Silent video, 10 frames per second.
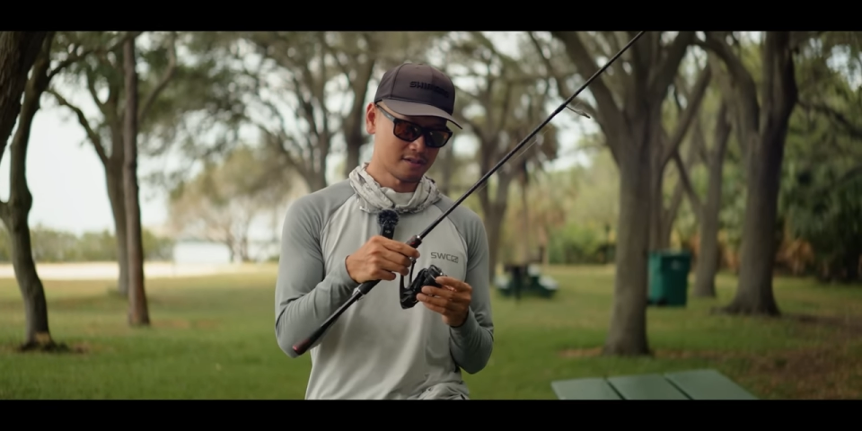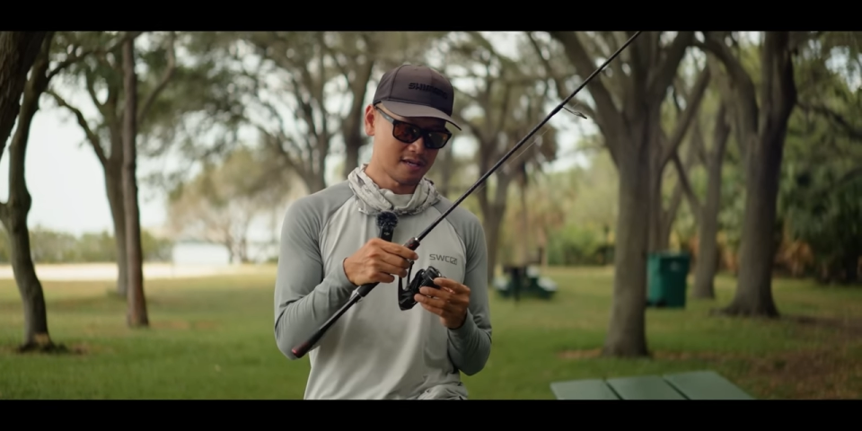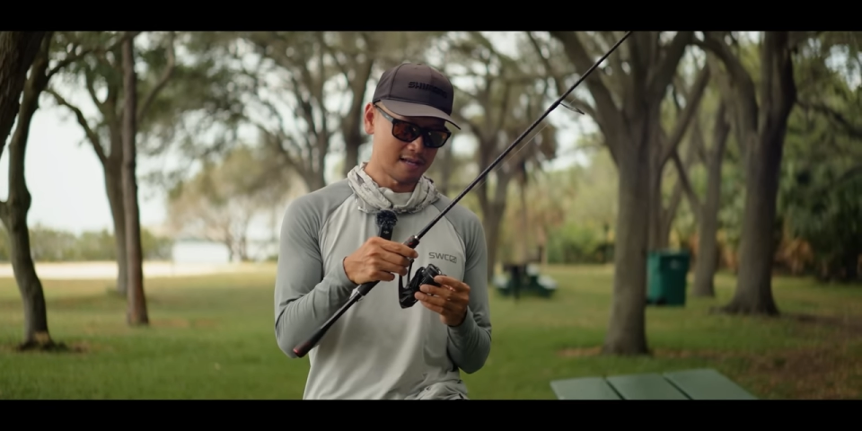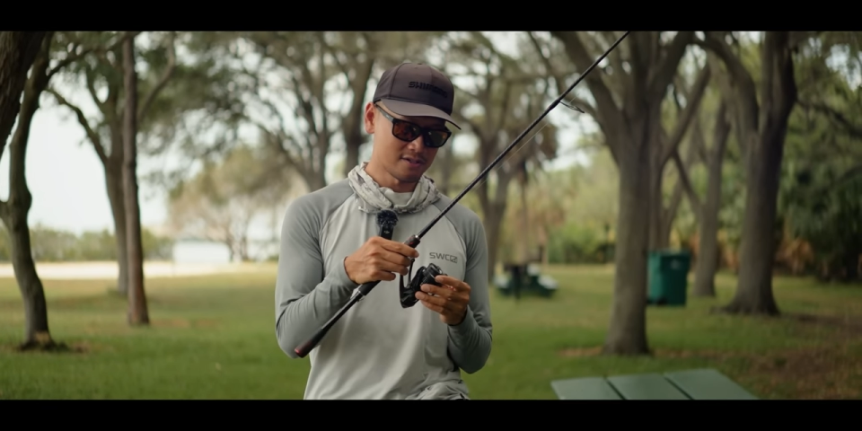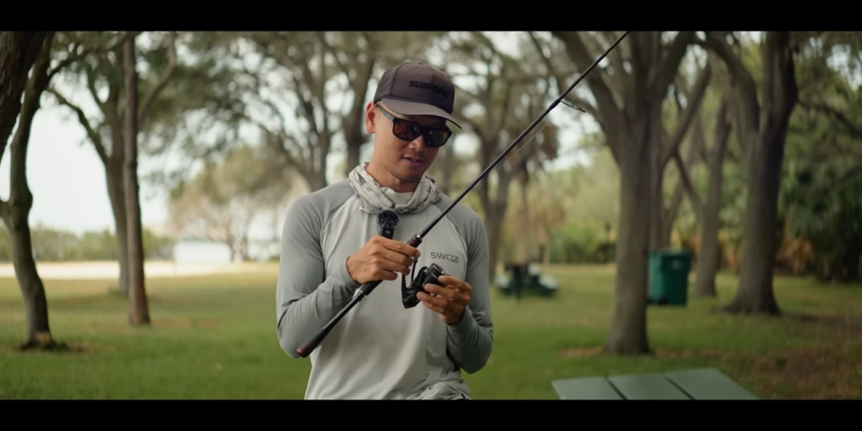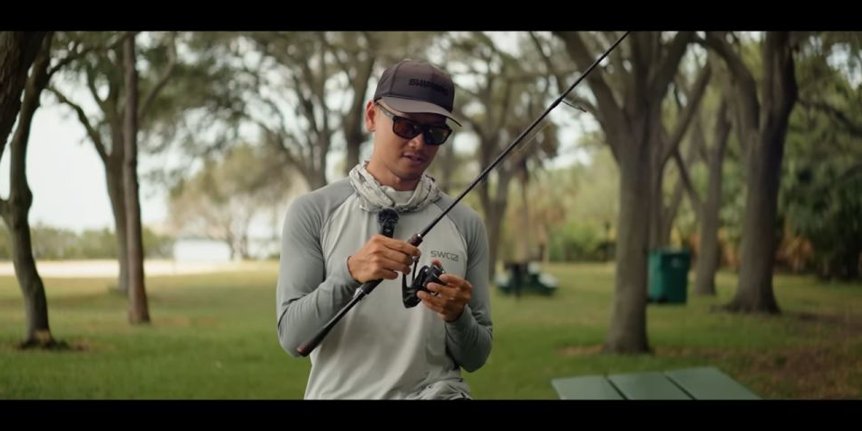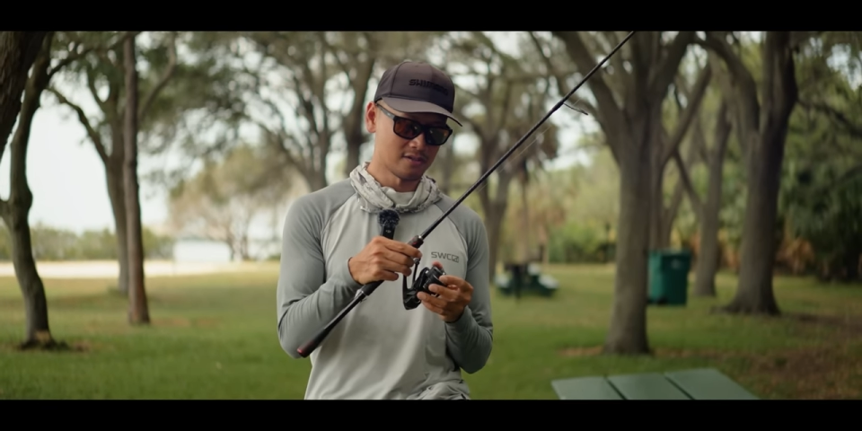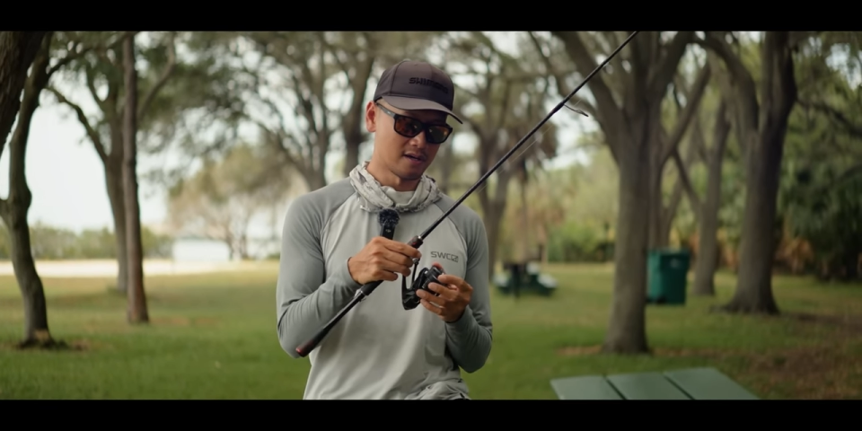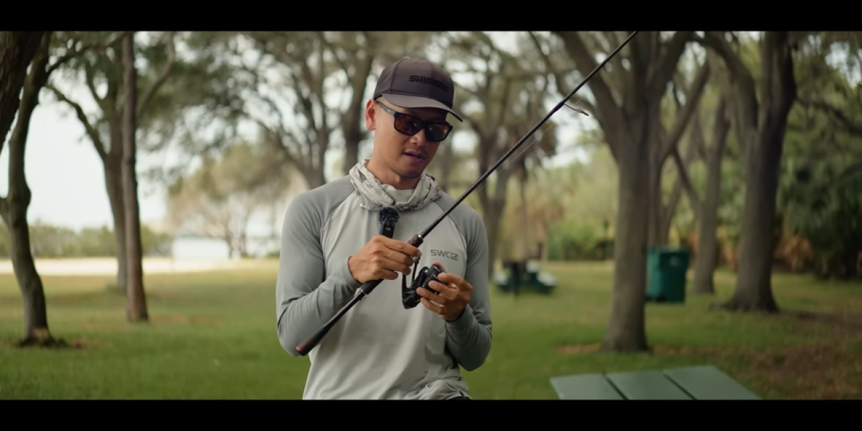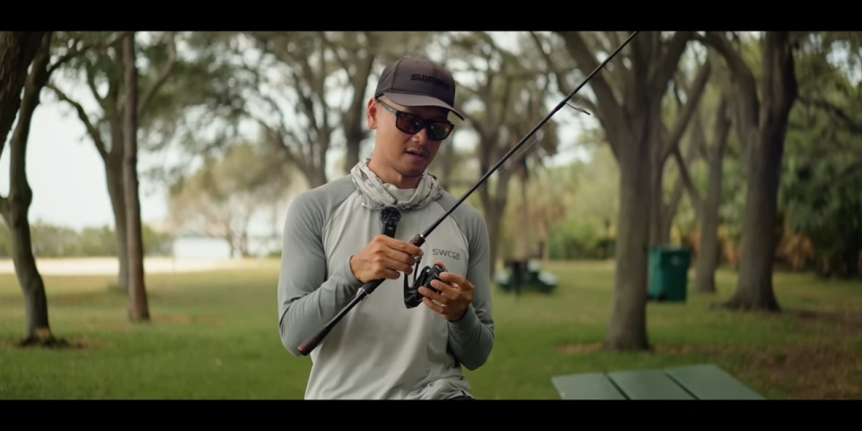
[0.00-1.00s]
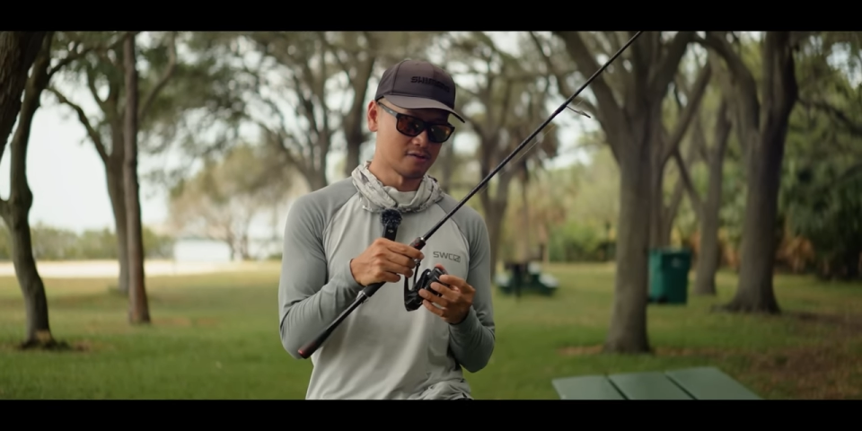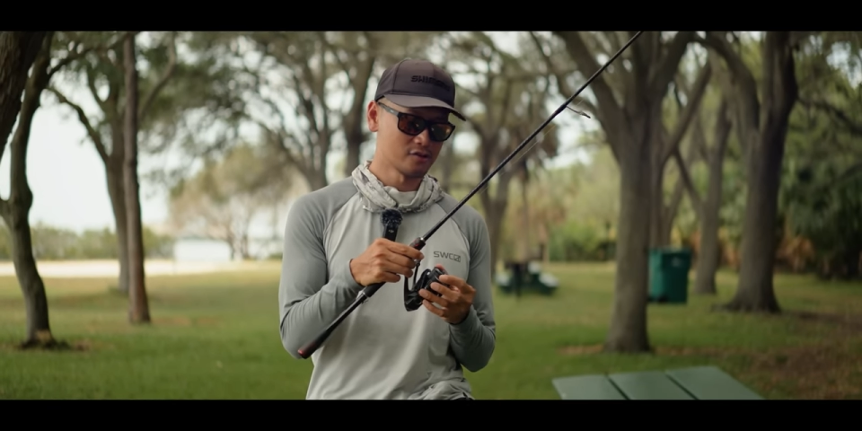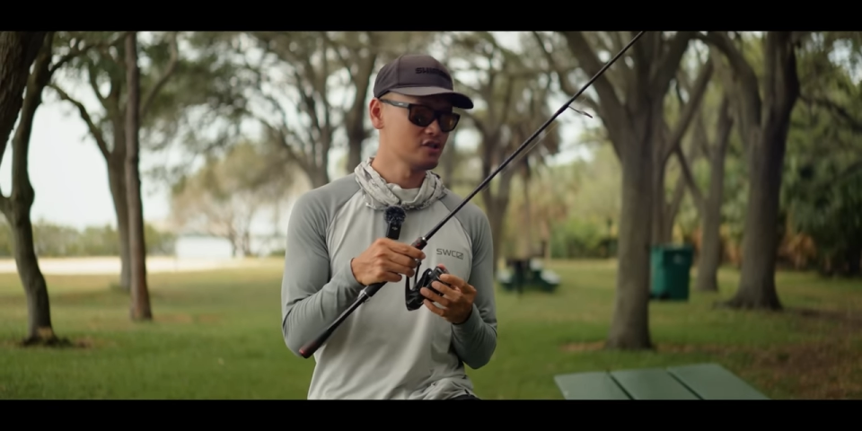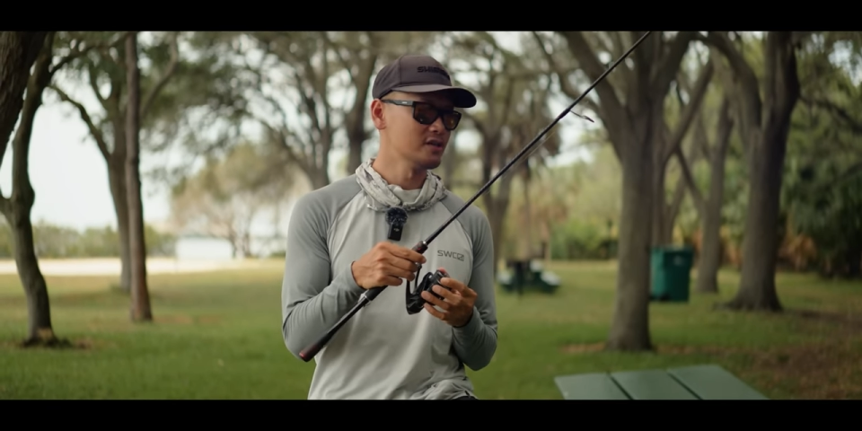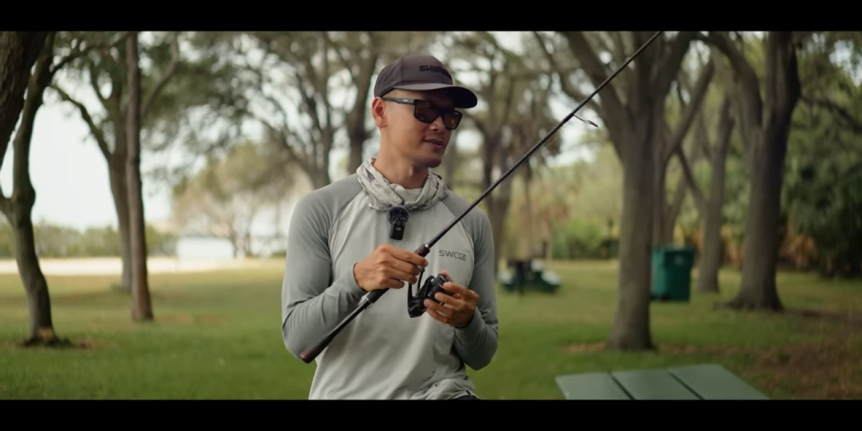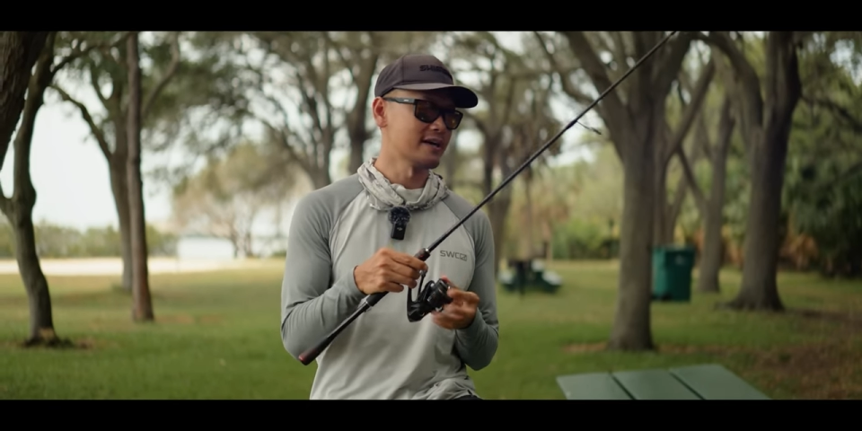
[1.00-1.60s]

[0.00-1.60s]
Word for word: catch the sheep's